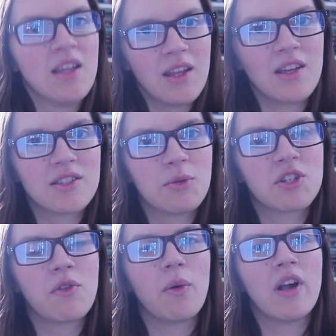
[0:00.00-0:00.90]
Thank you so
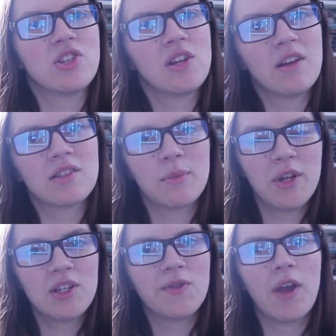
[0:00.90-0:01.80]
much for watching. I'll see you in
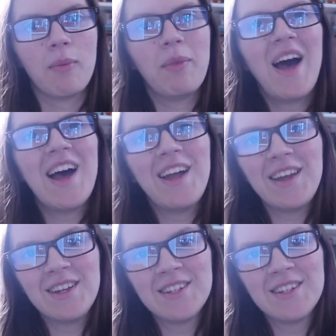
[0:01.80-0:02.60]
my next video. Bye!